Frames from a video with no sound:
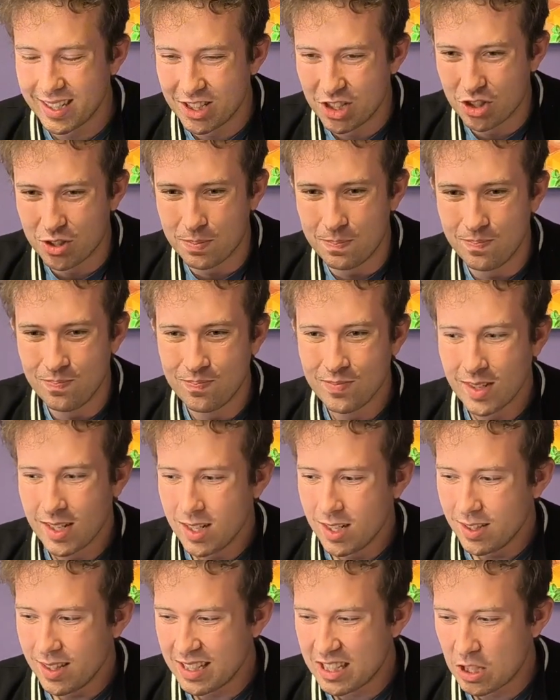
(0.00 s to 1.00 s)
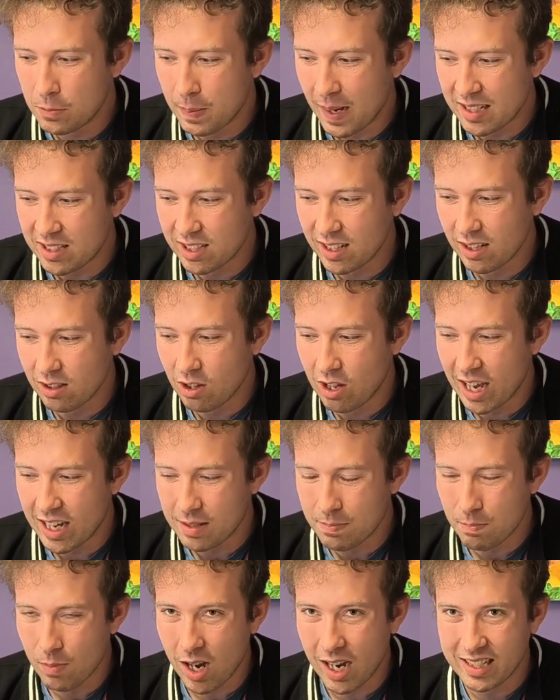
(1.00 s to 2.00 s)
this is basically
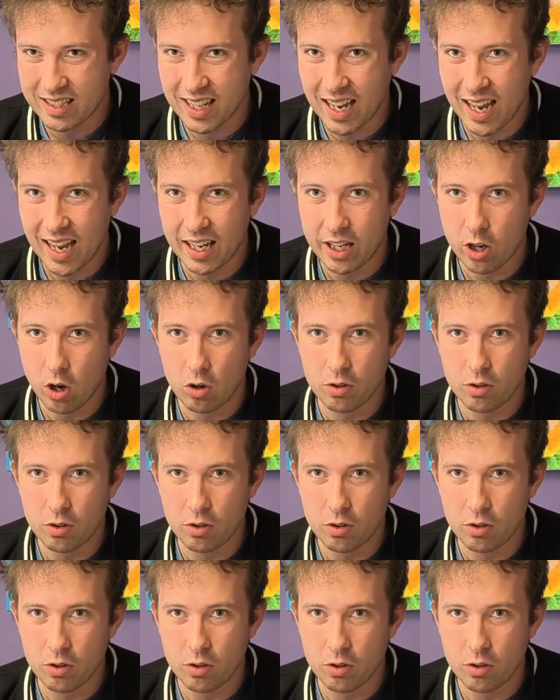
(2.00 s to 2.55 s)
like my take